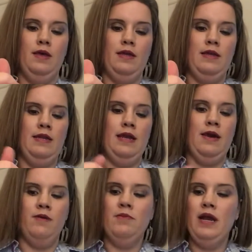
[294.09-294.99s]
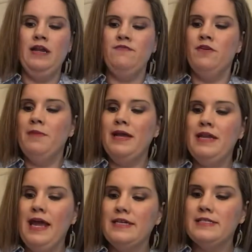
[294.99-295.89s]
Now I'm ready for my
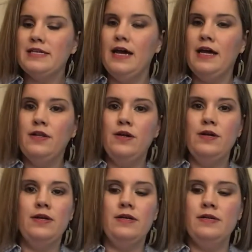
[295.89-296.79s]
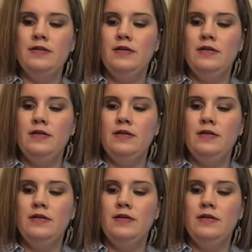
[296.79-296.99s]
next color.